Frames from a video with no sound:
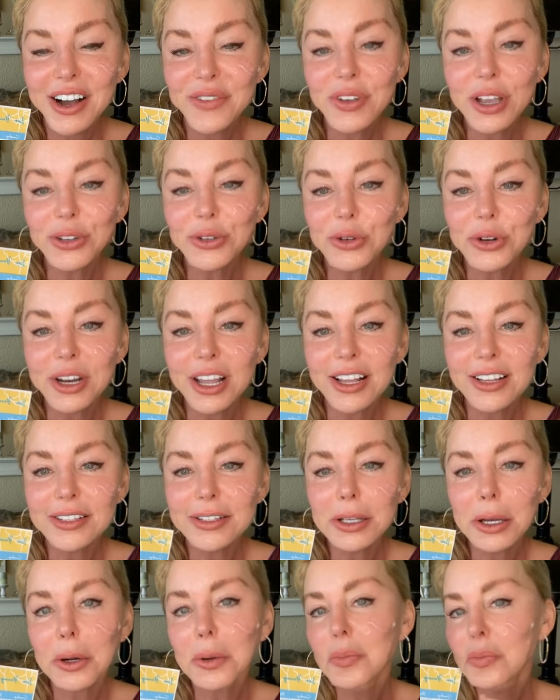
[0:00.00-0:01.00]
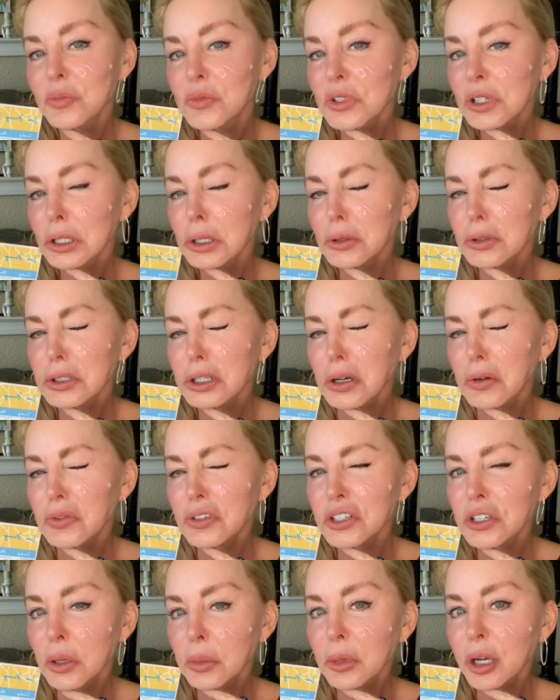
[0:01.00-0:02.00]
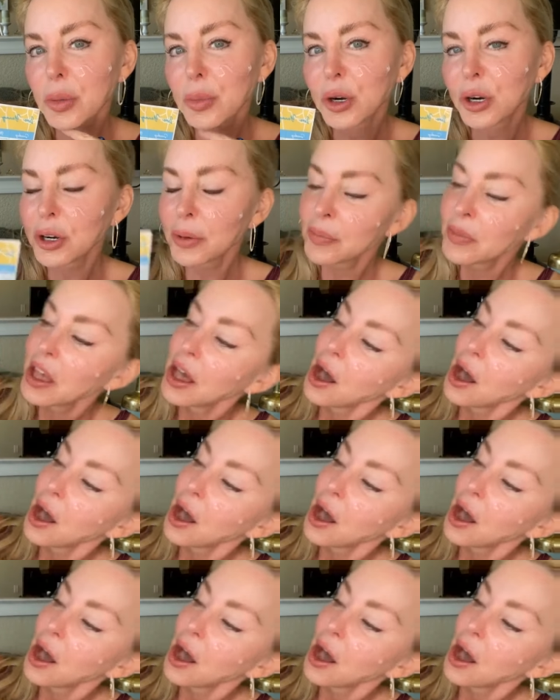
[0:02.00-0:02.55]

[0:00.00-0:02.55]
um, yesterday. So a little selfish on my part.